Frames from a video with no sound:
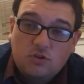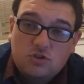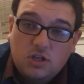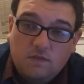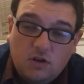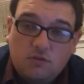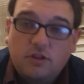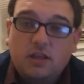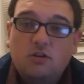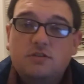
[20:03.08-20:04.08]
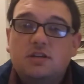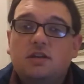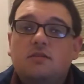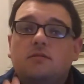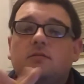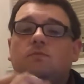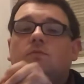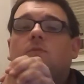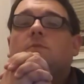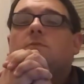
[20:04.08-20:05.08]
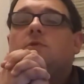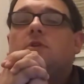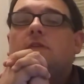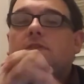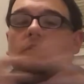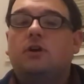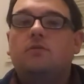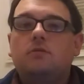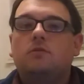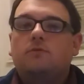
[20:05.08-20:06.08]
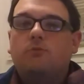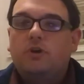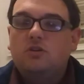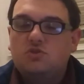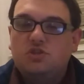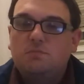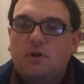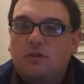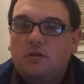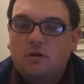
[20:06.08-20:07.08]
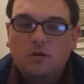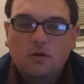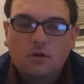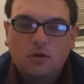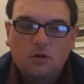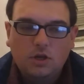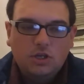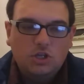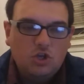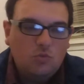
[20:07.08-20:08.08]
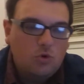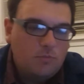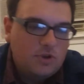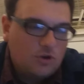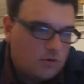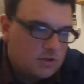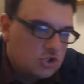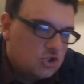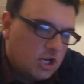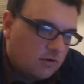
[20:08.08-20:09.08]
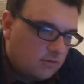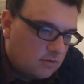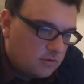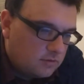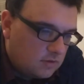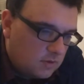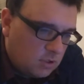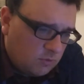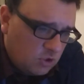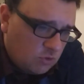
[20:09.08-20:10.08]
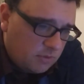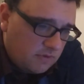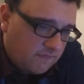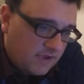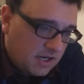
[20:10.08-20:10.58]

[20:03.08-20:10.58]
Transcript: you don't click it or ticket, if you don't wear your seatbelt, you will be going to jail. You know you will be fined.